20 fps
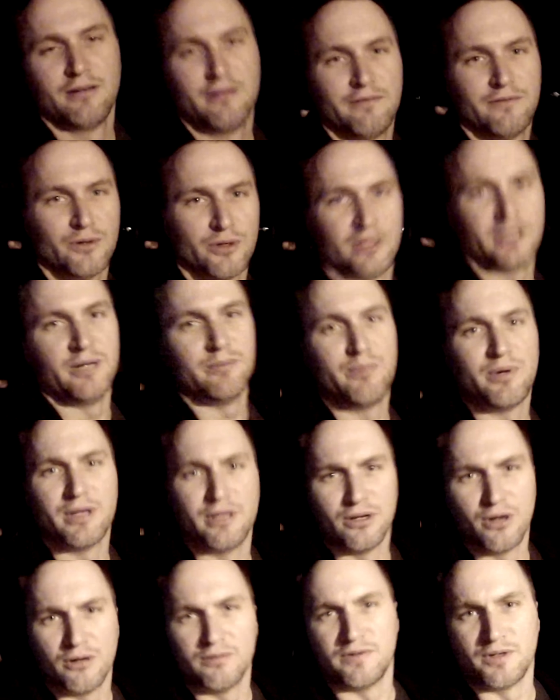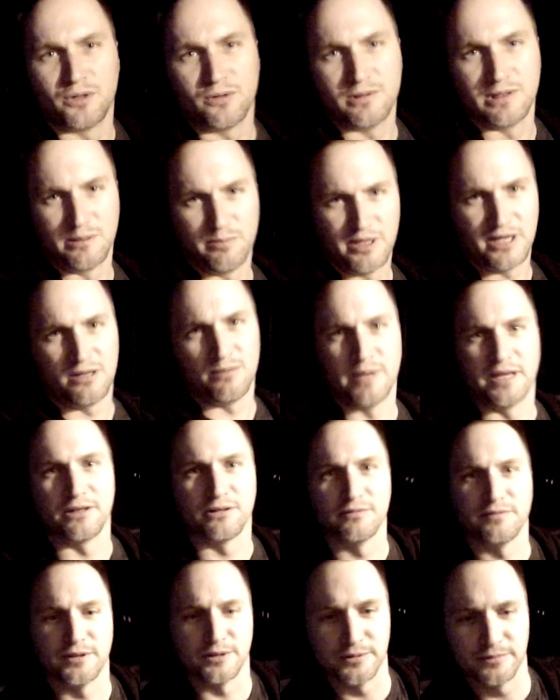for the Pannovo lapel
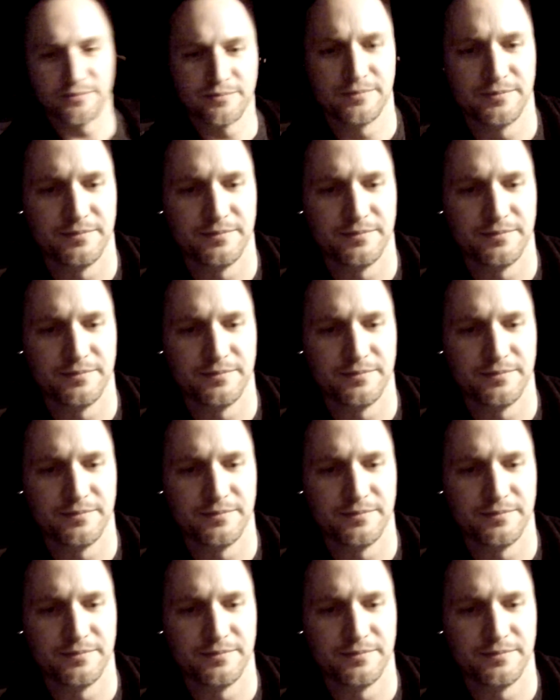microphone.